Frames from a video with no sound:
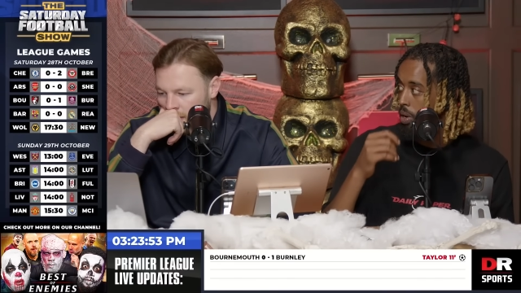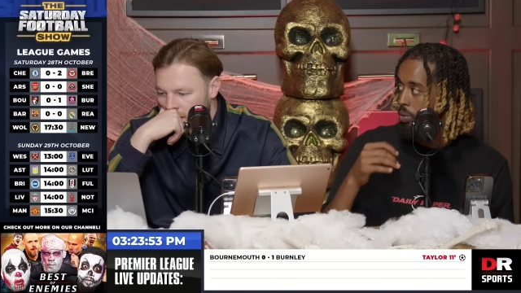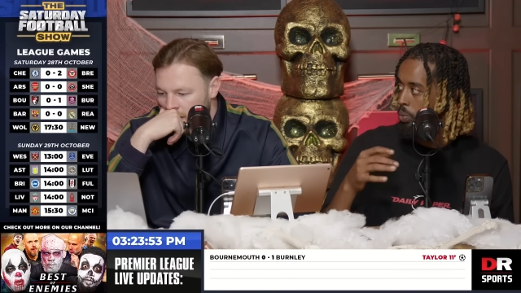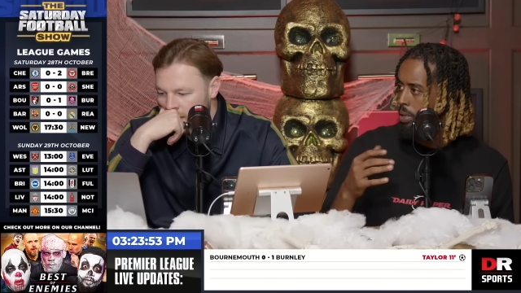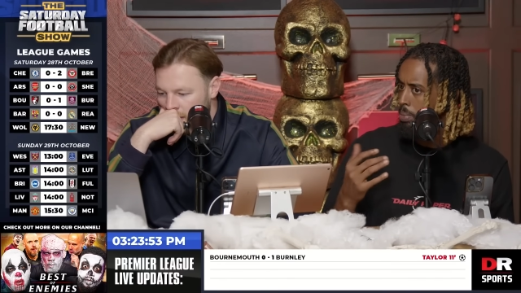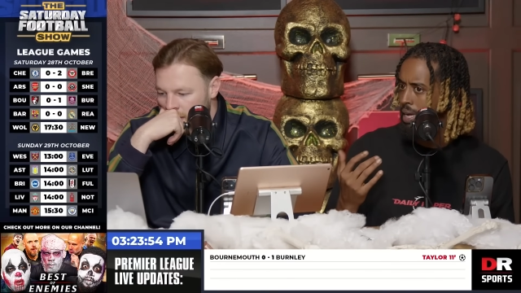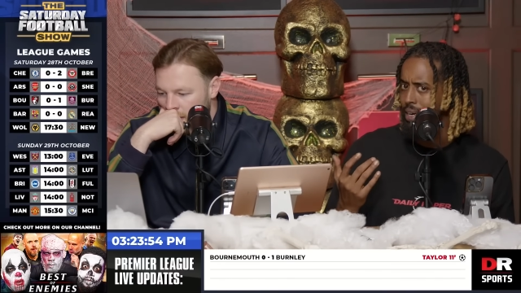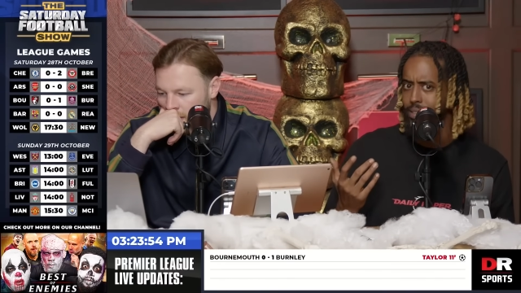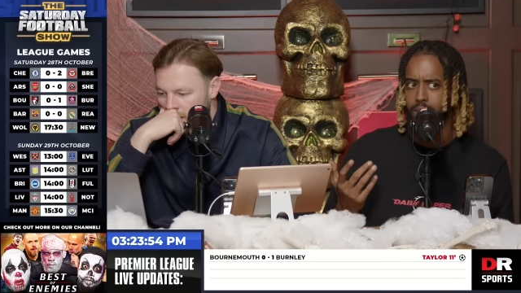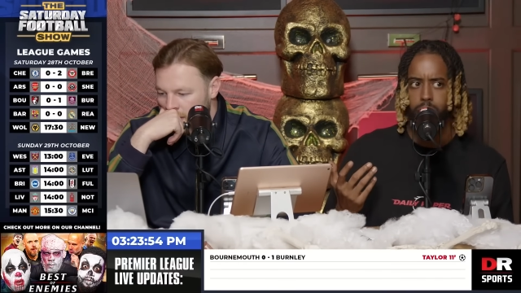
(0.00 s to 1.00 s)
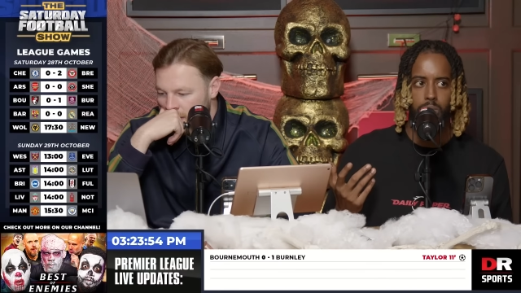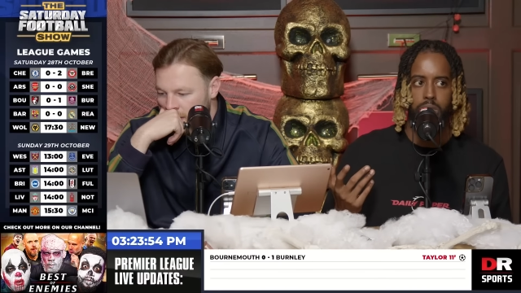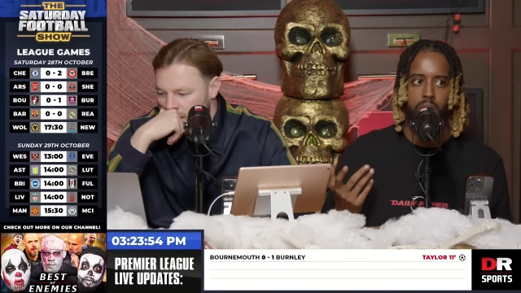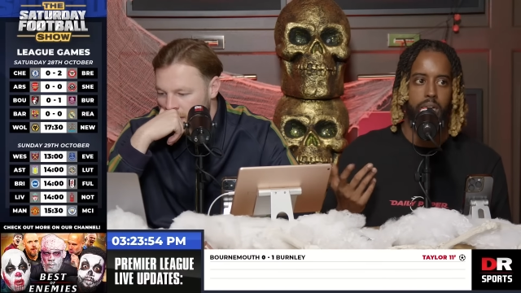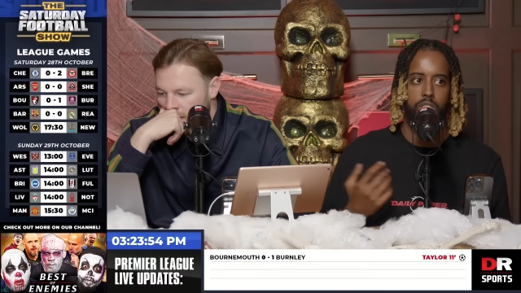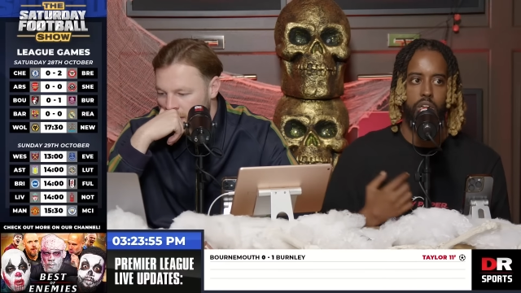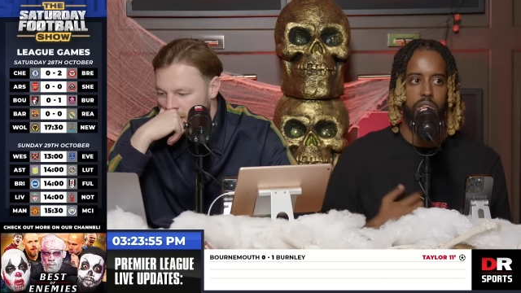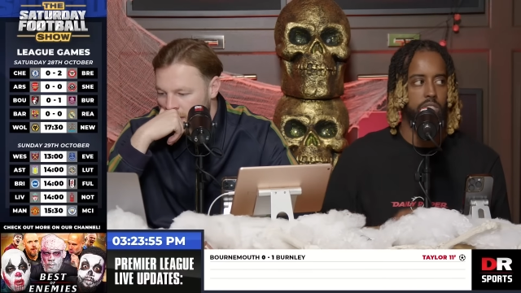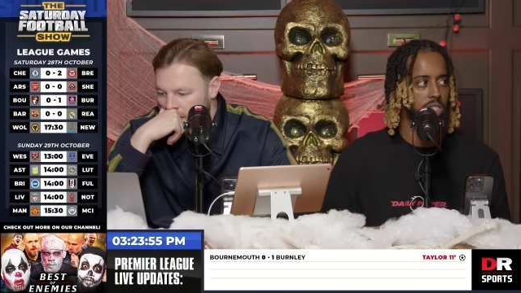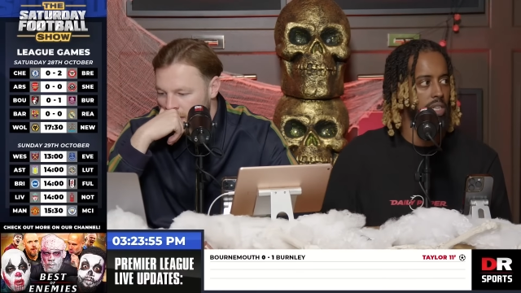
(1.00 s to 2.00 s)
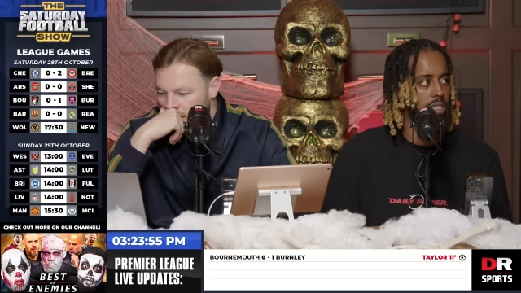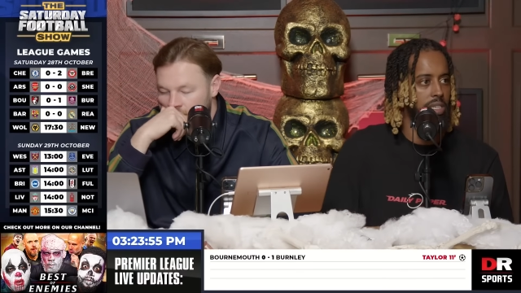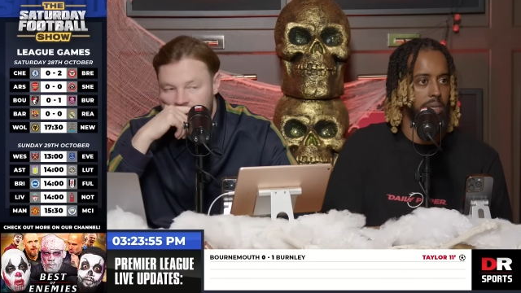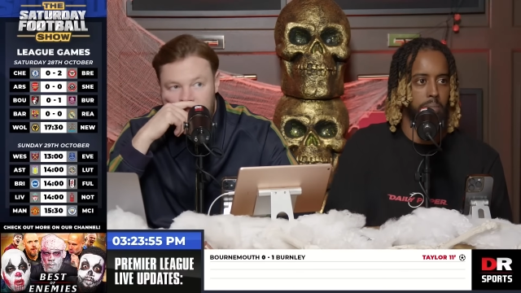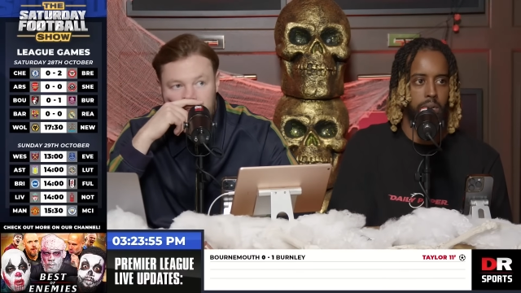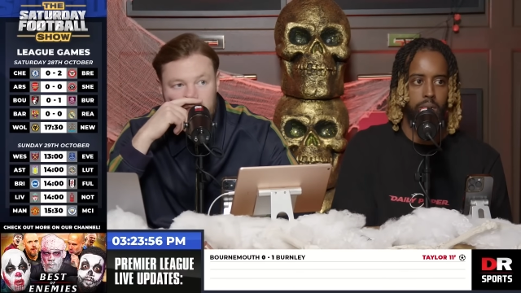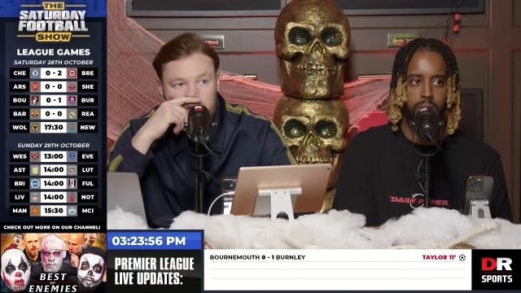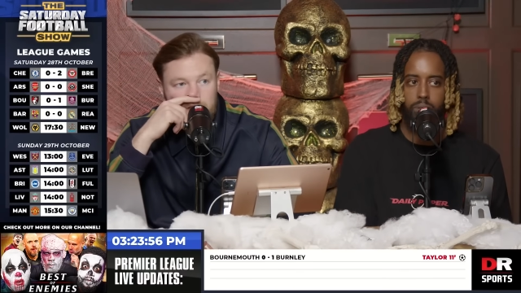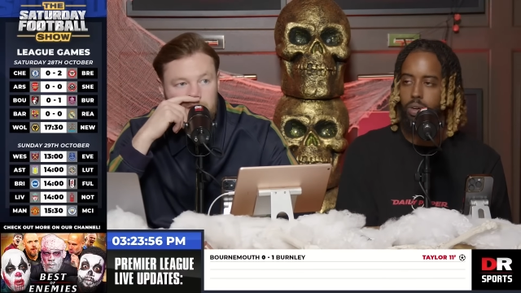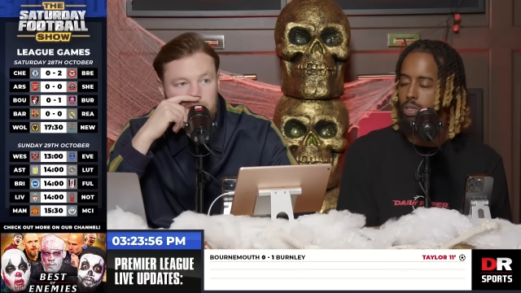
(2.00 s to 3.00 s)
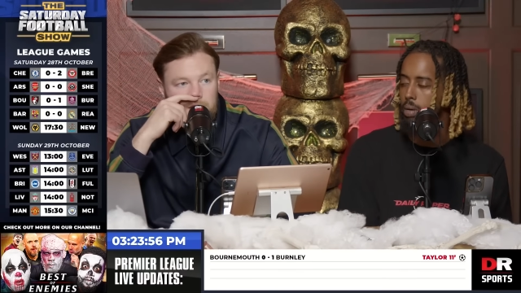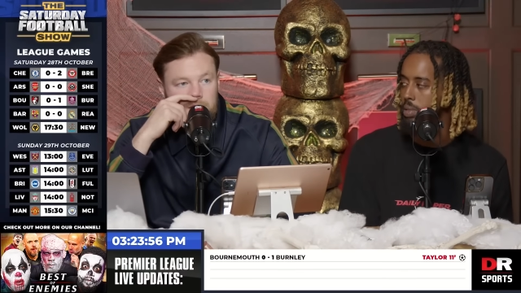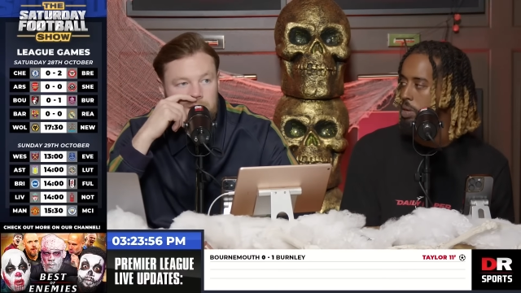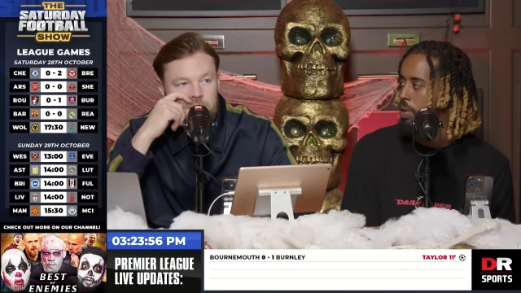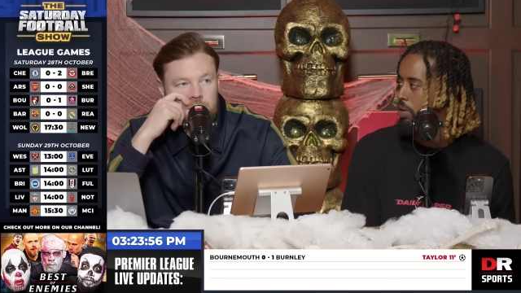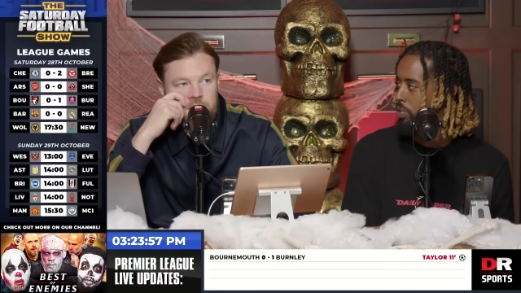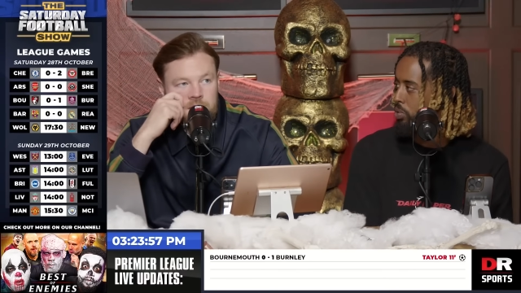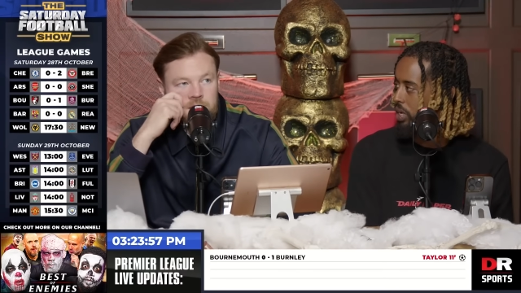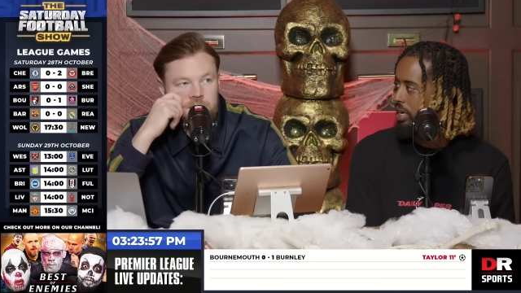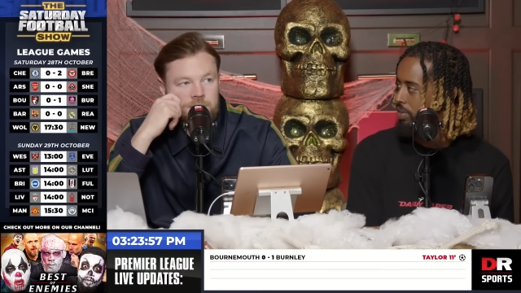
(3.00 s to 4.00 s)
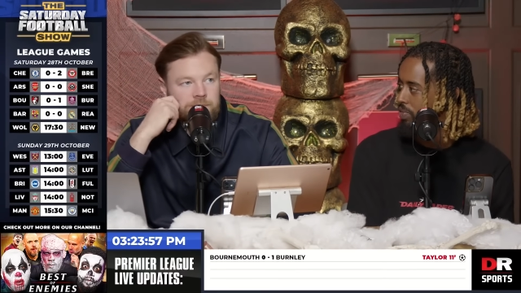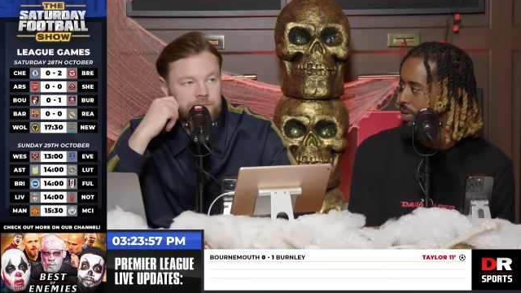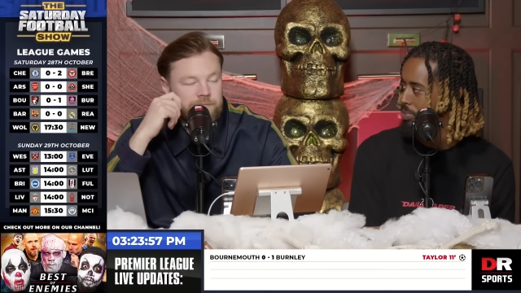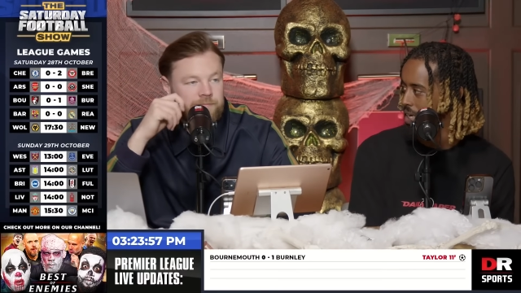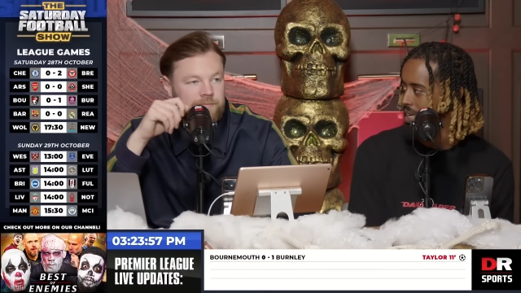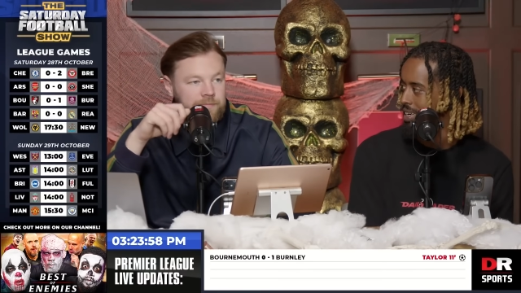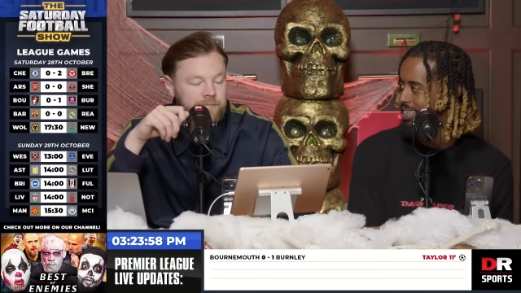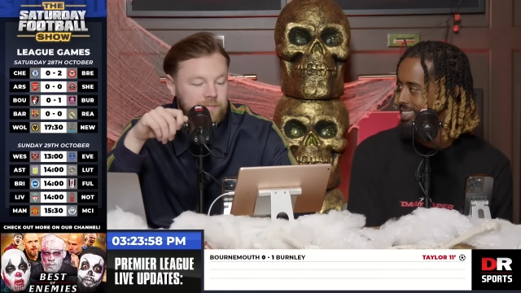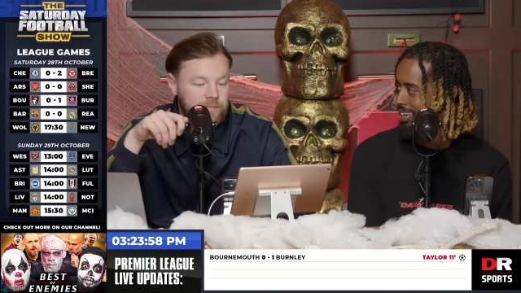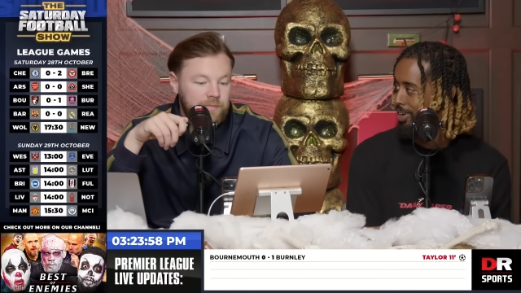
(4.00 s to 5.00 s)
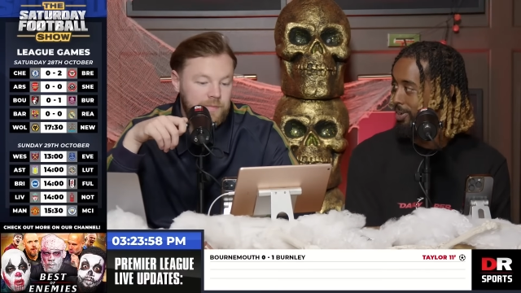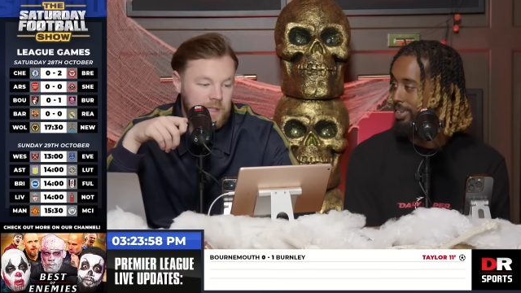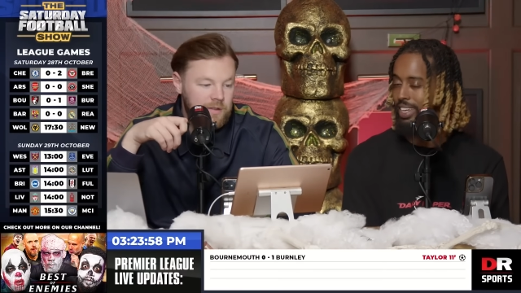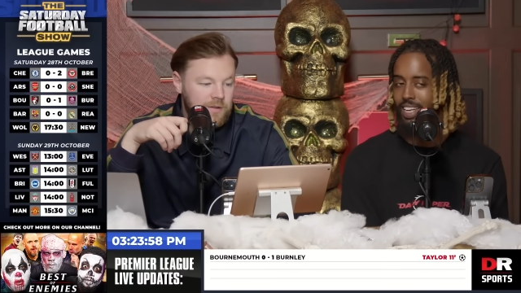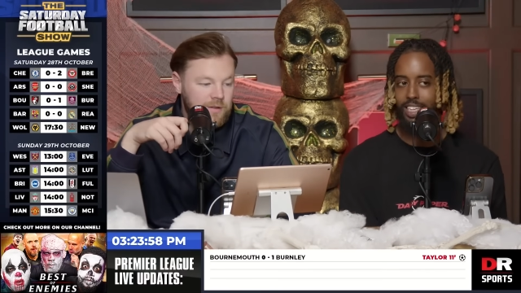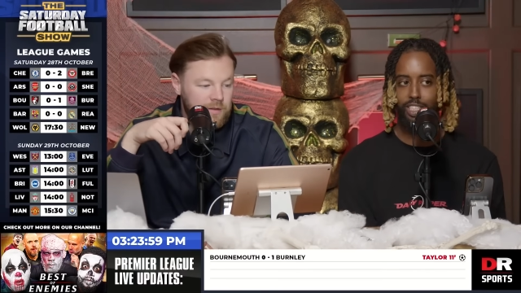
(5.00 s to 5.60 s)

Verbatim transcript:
Speaker 1: when we made, I think it was 9 changes to the team. Got dumped out by a rotated Fulham side. So, that's true. It